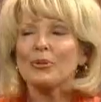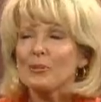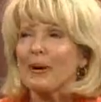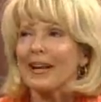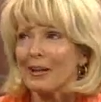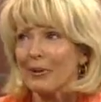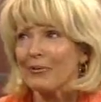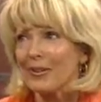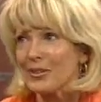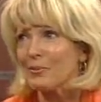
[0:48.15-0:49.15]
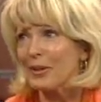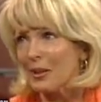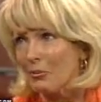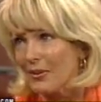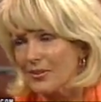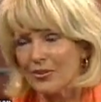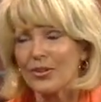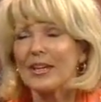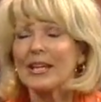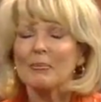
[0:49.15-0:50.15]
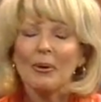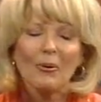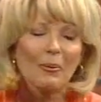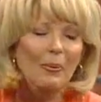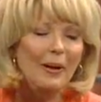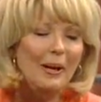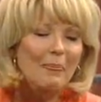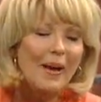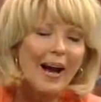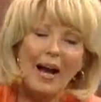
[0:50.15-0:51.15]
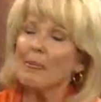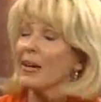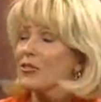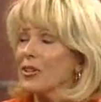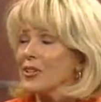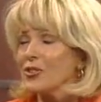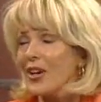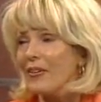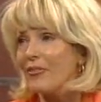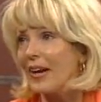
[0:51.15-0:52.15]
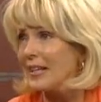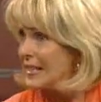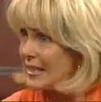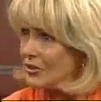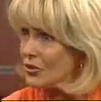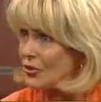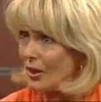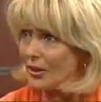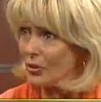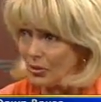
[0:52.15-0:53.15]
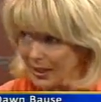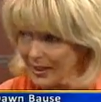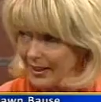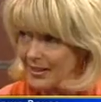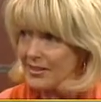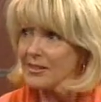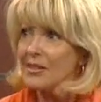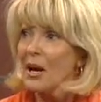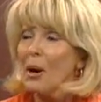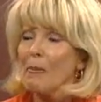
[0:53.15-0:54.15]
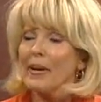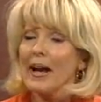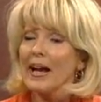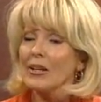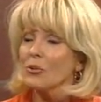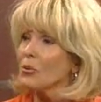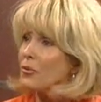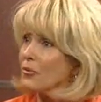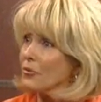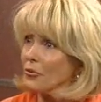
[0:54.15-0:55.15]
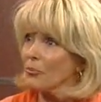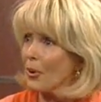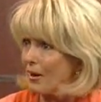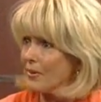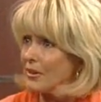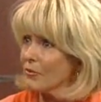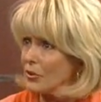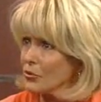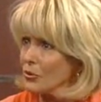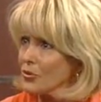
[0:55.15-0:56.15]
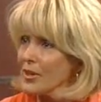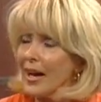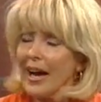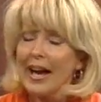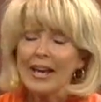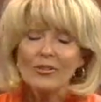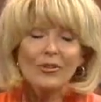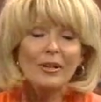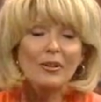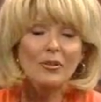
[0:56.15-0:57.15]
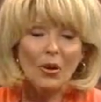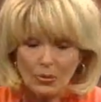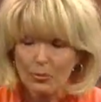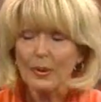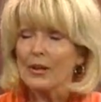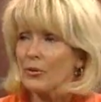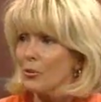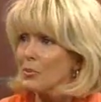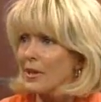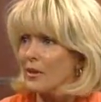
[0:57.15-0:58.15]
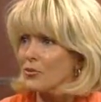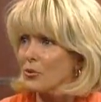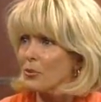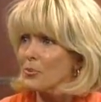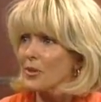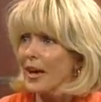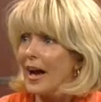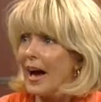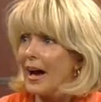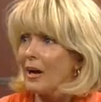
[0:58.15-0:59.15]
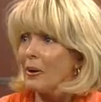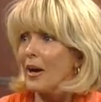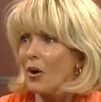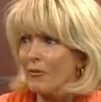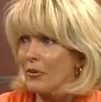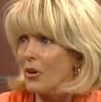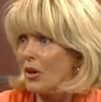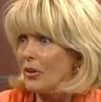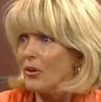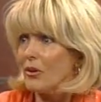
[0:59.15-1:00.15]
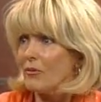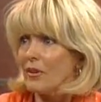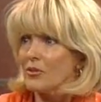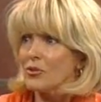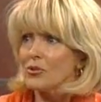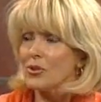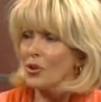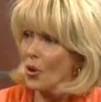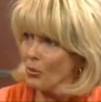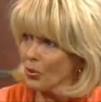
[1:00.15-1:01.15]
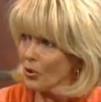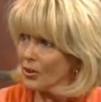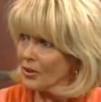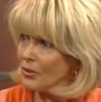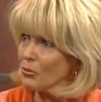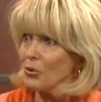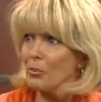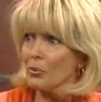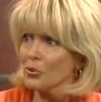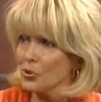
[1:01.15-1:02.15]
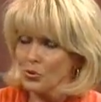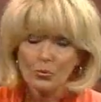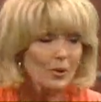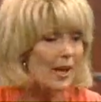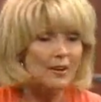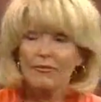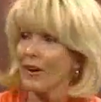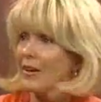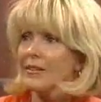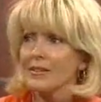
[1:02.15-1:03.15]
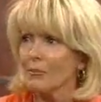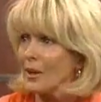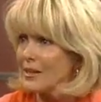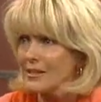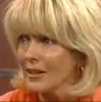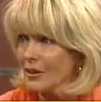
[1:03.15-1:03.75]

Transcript: a smile on my face to begin with, so you can keep going. But I'm actually a chef. I teach cooking classes, but I do it for private individuals. I actually big groups, large groups. I offer culinary adventures to the home cook through the pursuit. We got to find these amazing